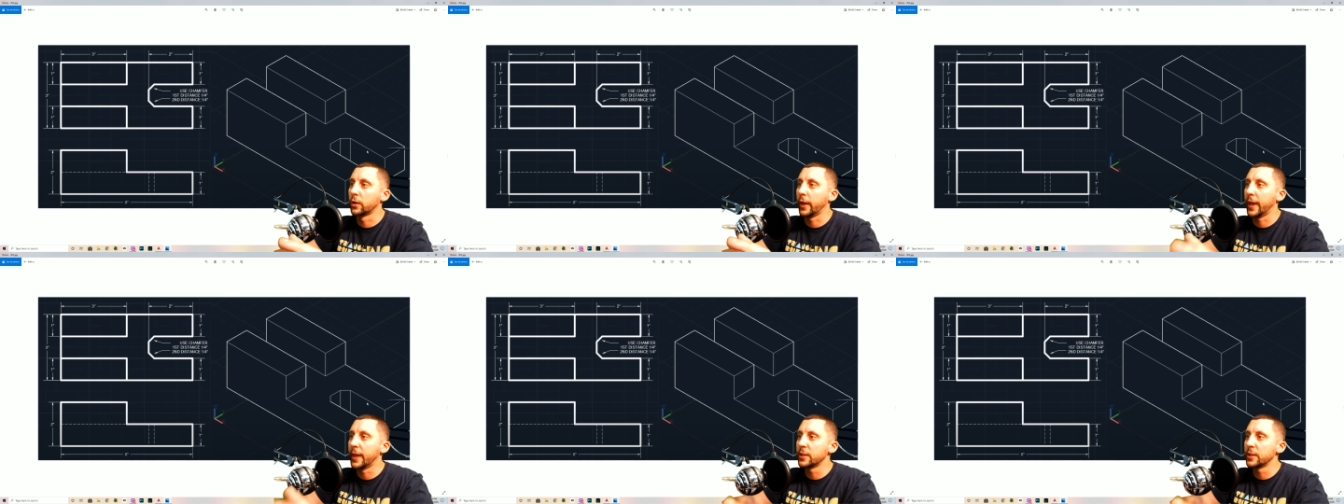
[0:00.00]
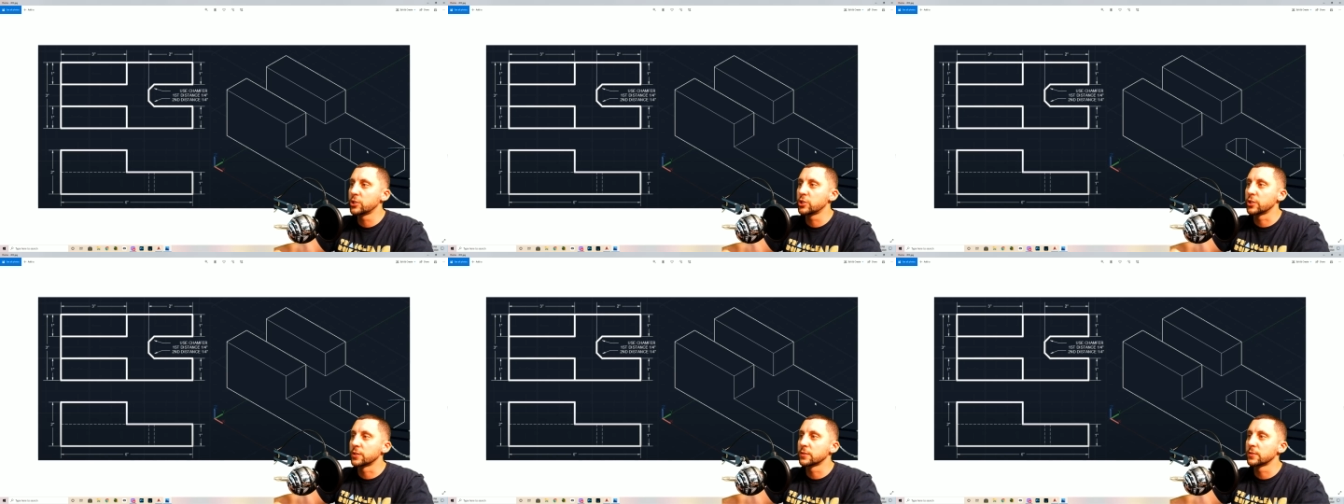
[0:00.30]

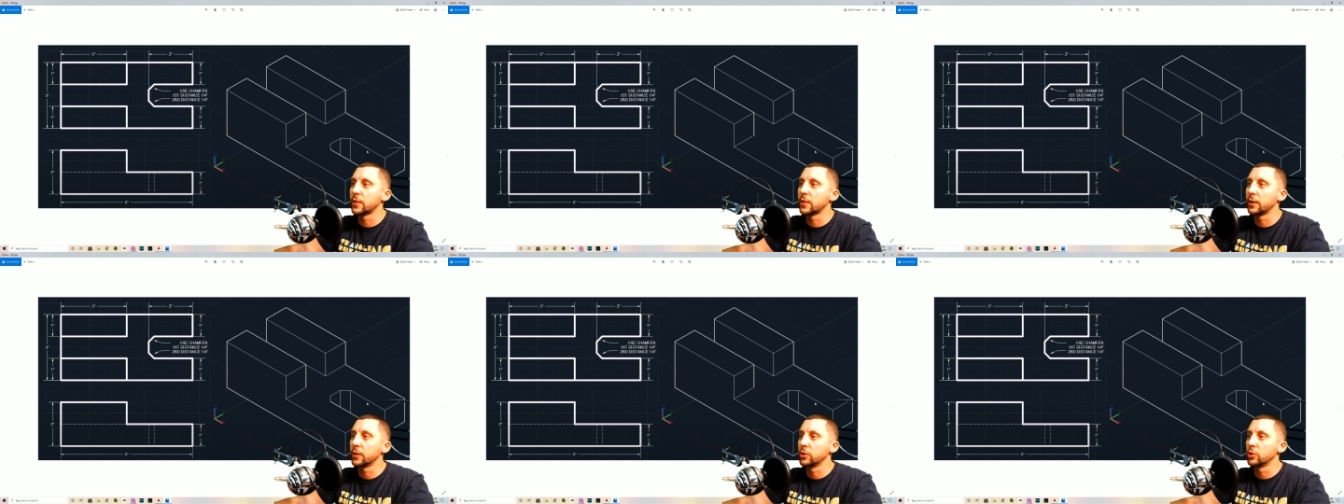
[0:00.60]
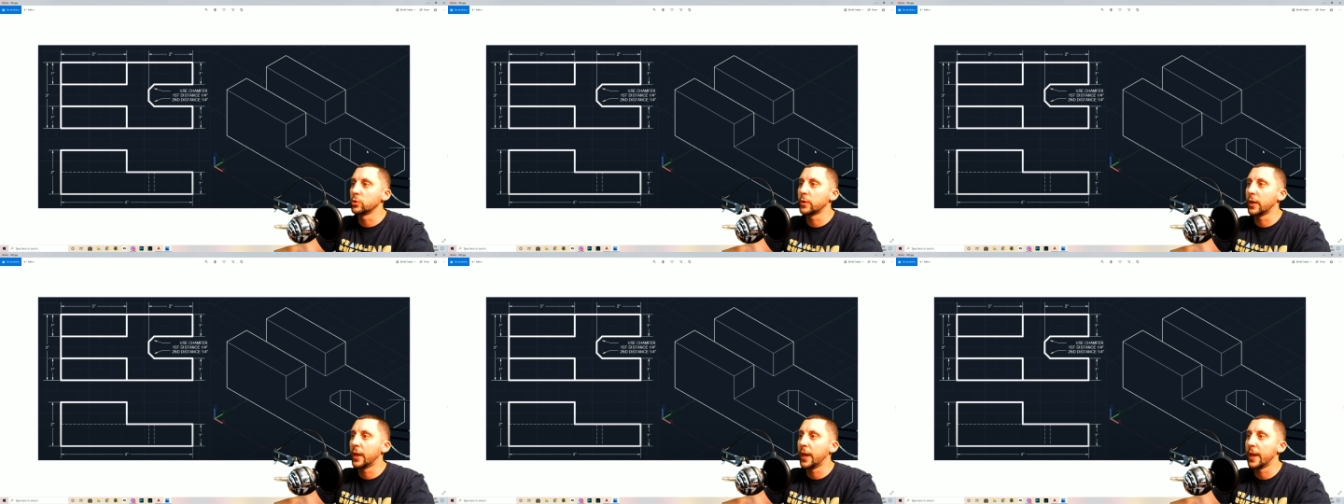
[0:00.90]
edges that you
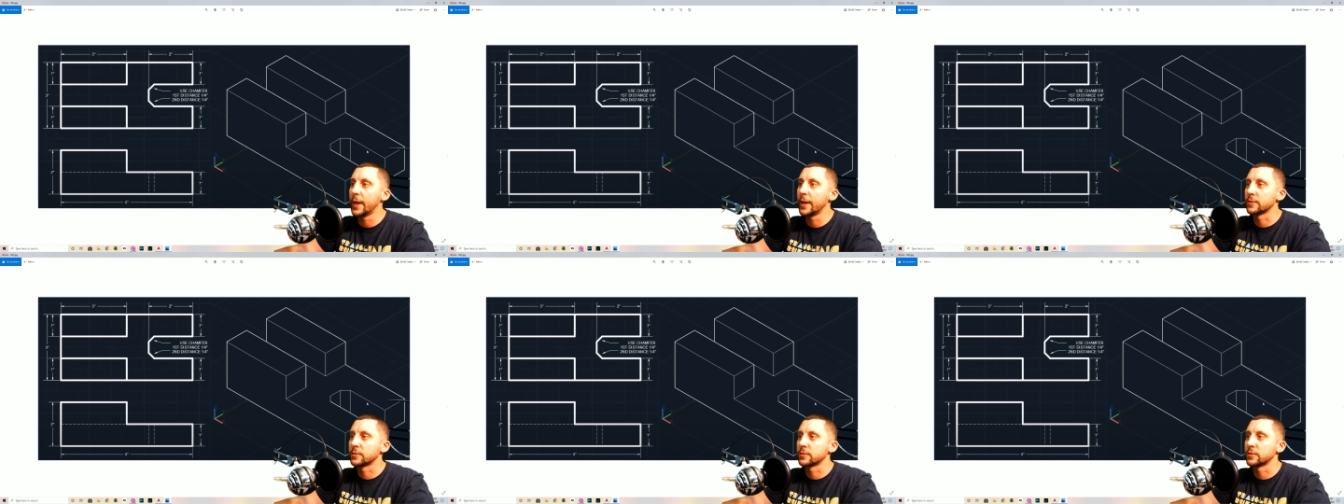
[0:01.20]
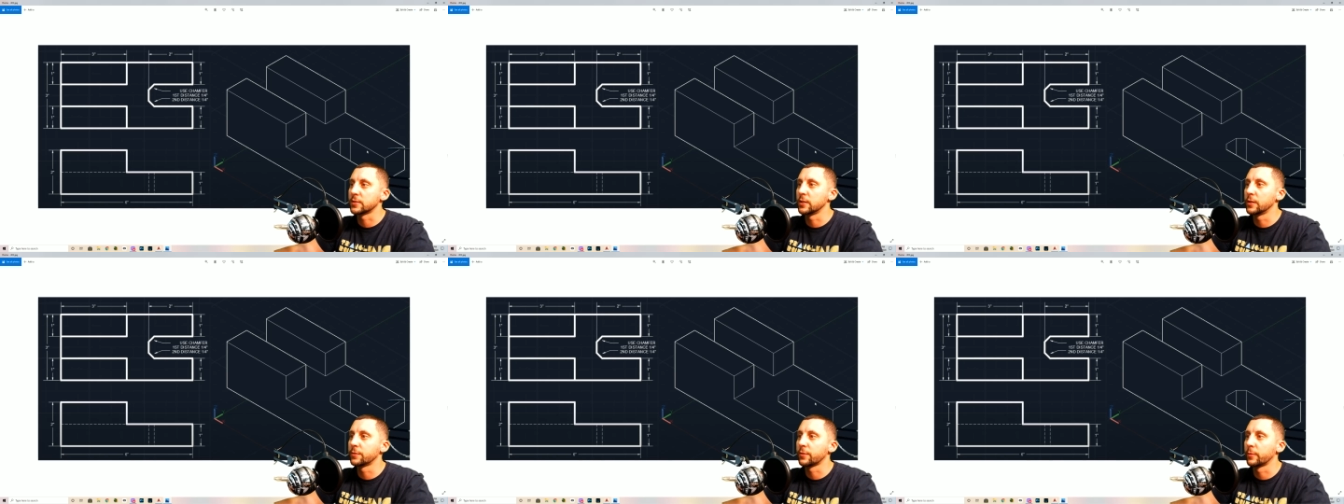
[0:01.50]
can't
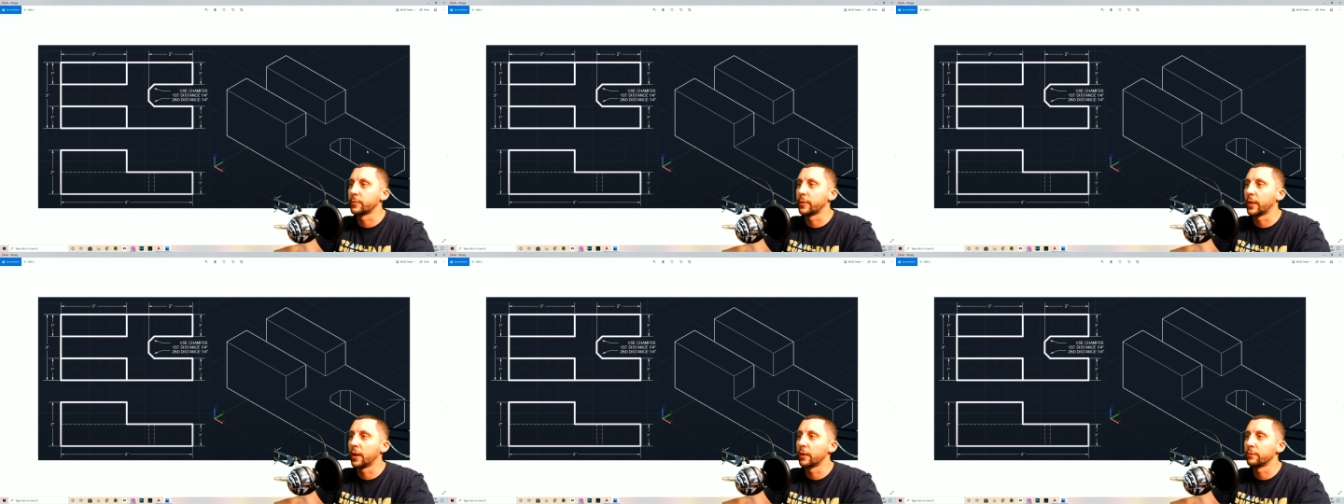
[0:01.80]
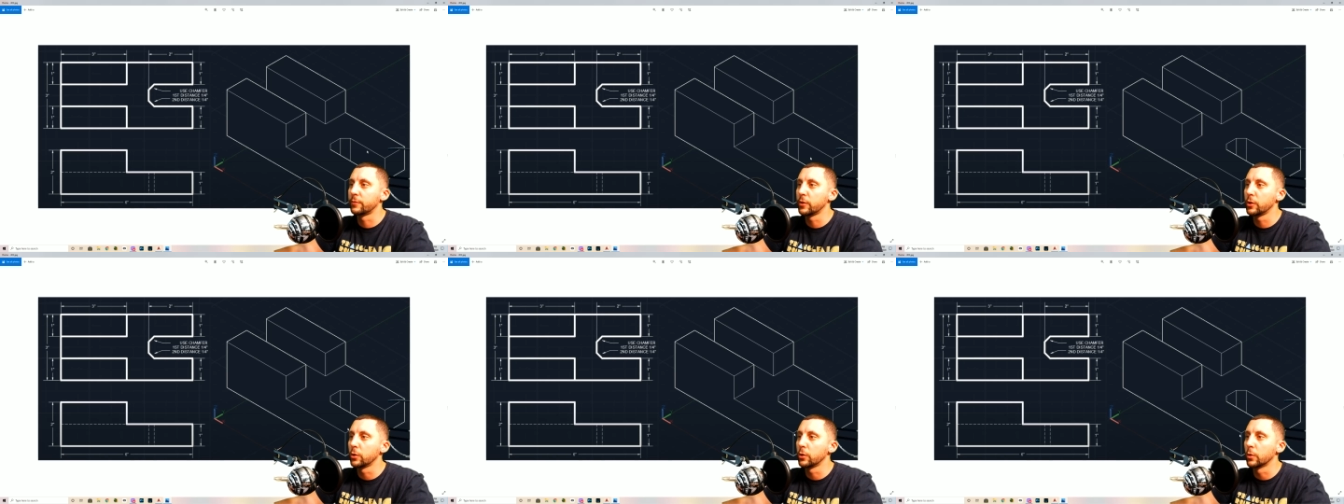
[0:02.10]
see from that
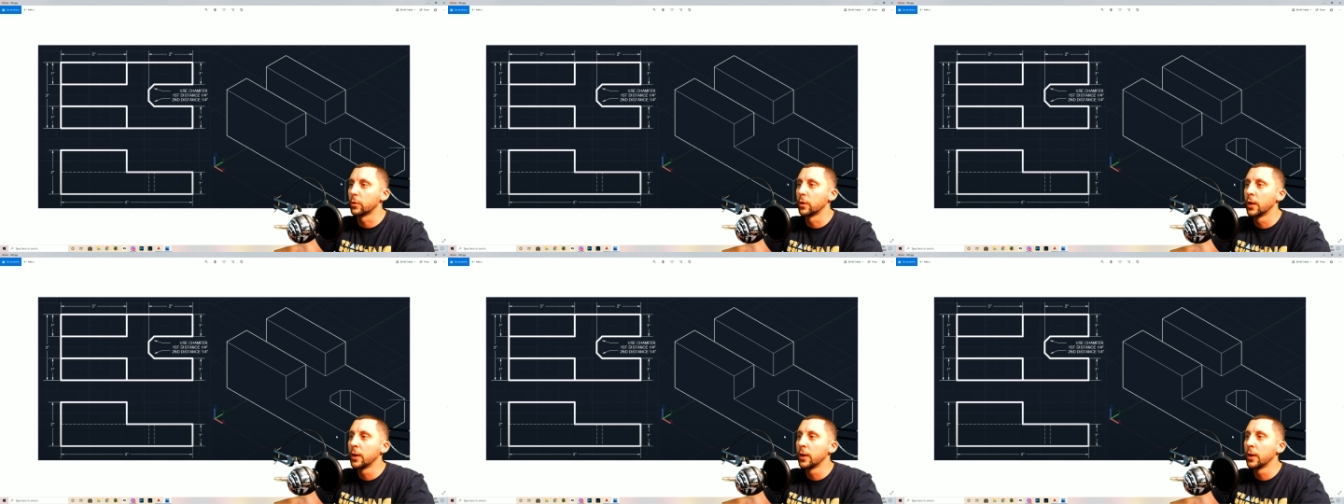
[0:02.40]
view.